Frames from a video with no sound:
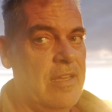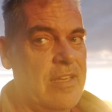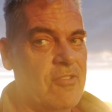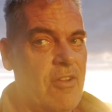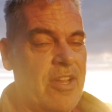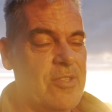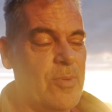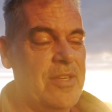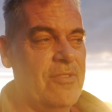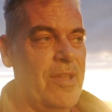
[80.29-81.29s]
and it's growing at
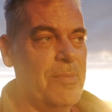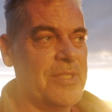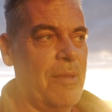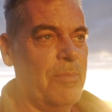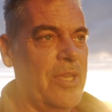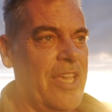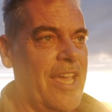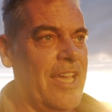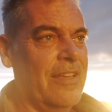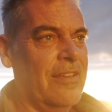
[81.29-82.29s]
23% per
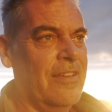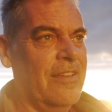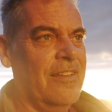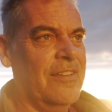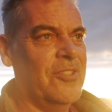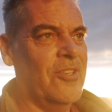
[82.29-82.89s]
year.